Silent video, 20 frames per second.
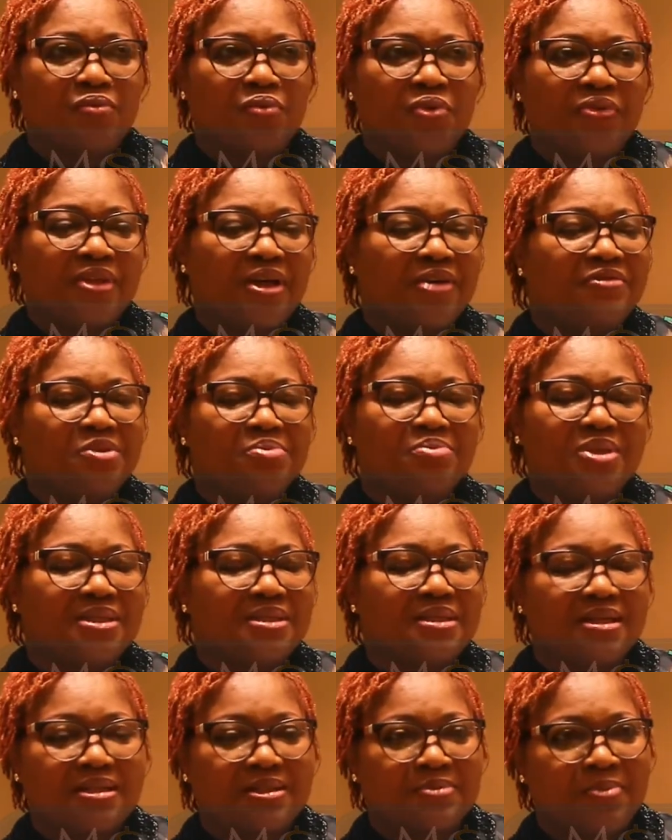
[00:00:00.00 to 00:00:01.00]
With every
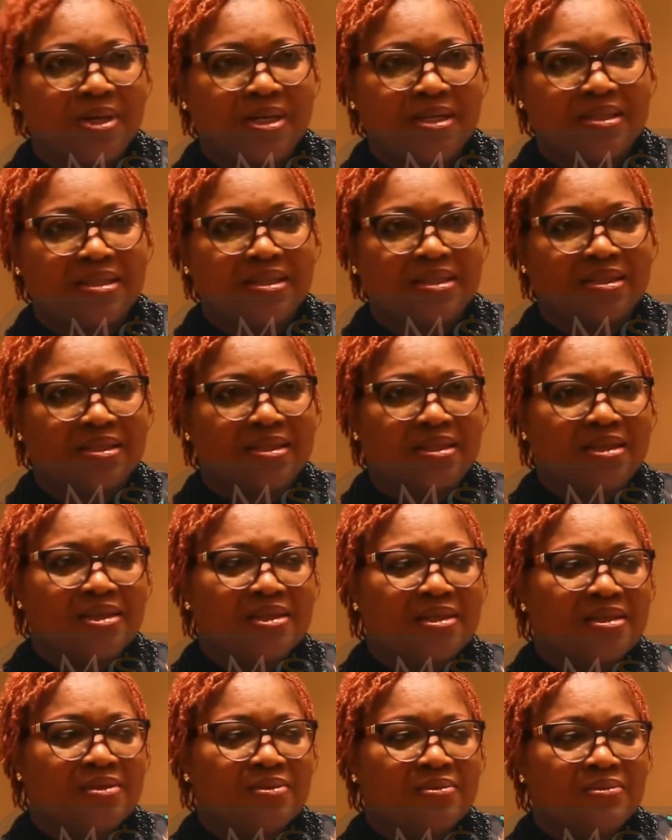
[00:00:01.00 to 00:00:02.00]
business person,
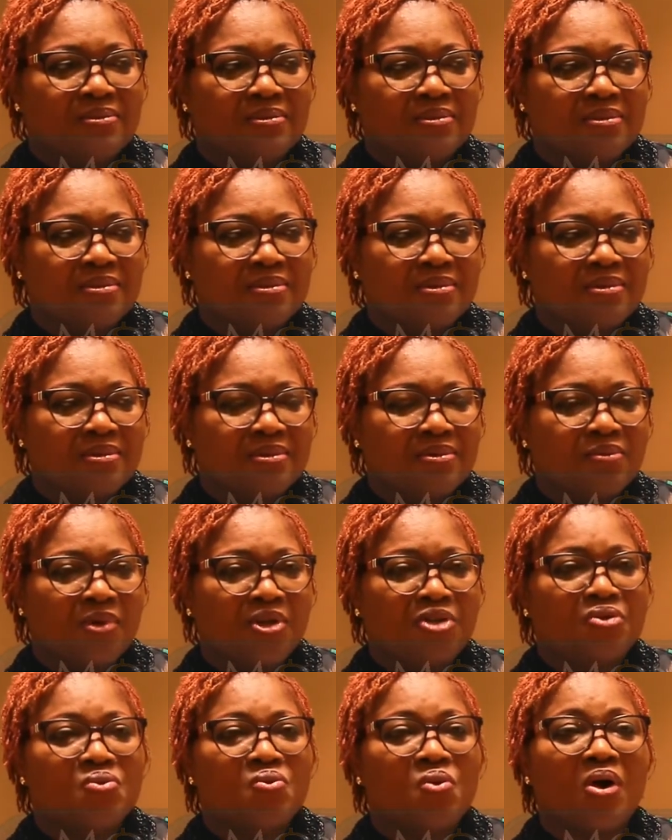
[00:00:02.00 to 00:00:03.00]

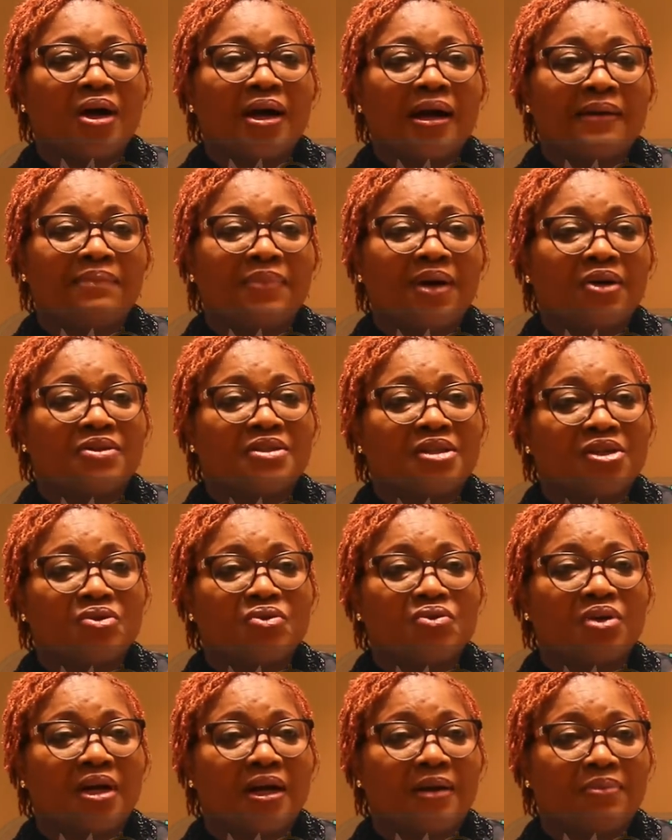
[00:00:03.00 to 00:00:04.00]
when you walk about and
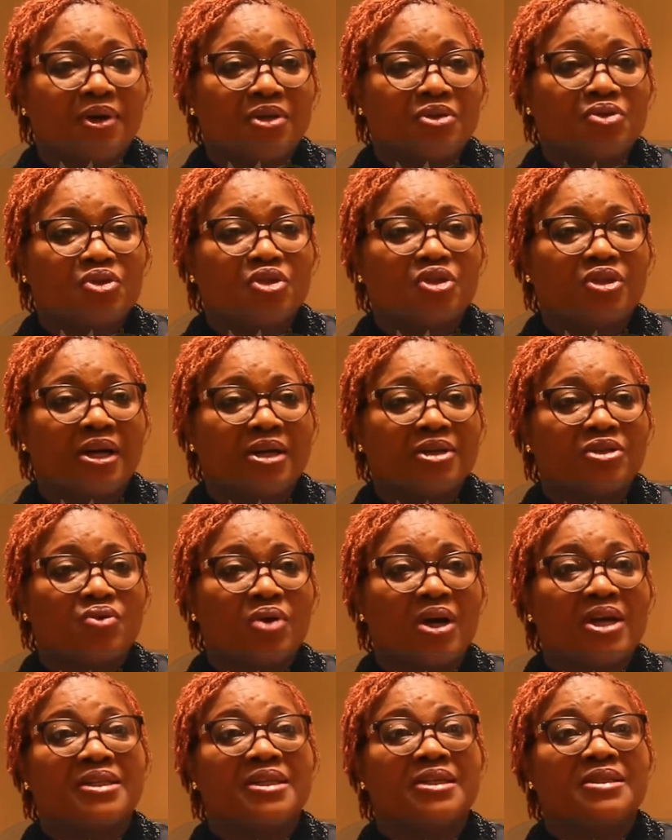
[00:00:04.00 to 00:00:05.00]
look about, you try to
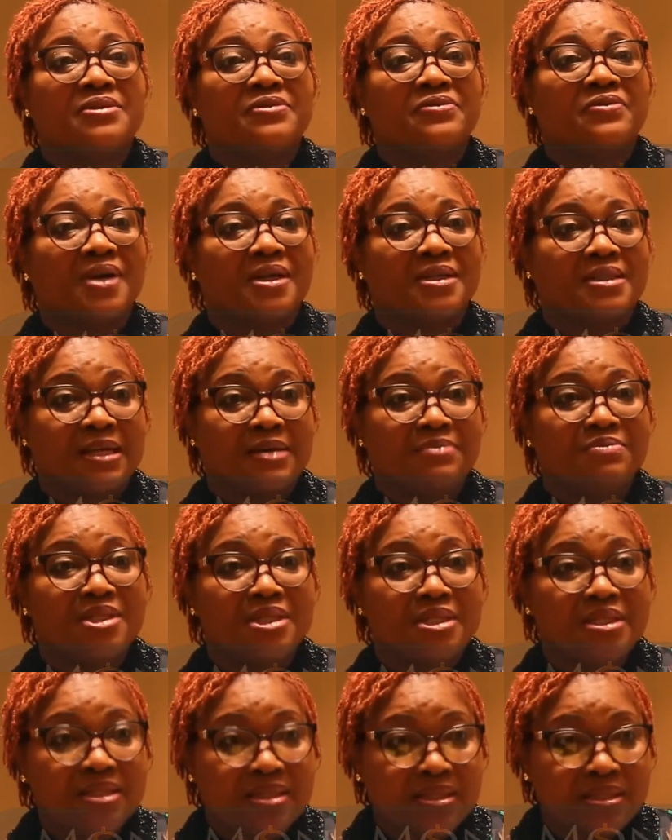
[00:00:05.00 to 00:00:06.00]
identify some
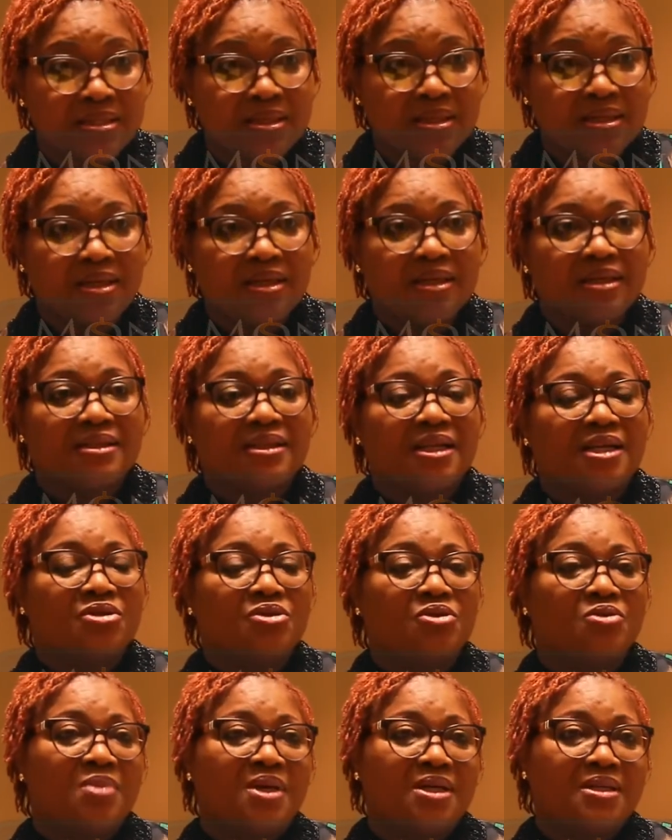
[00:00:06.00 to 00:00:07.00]
needs that
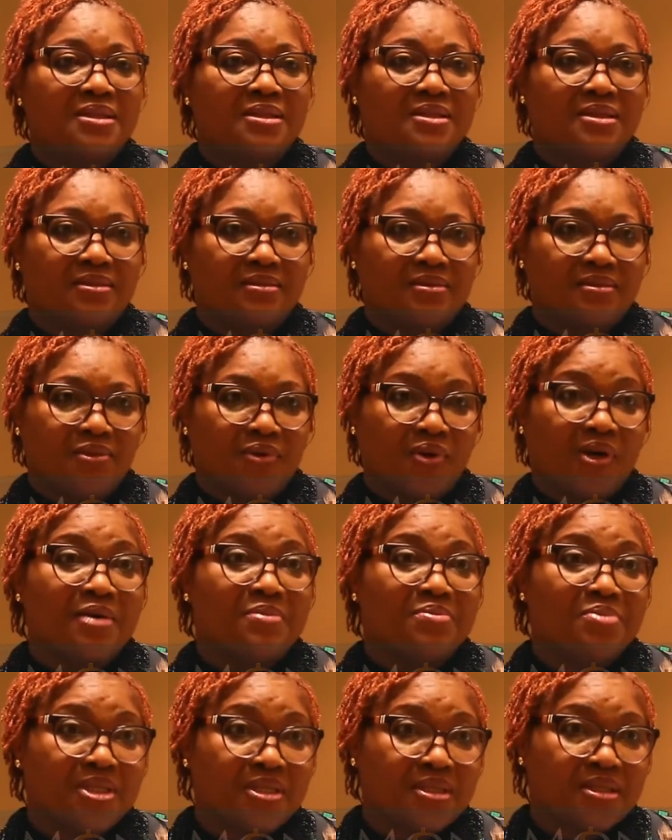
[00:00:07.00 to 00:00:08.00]
you
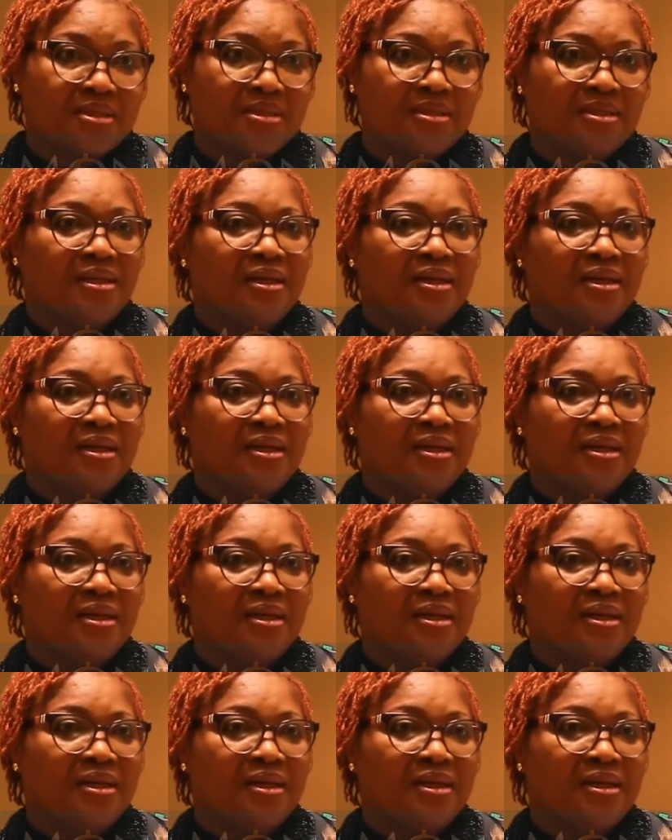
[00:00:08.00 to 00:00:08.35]
can meet.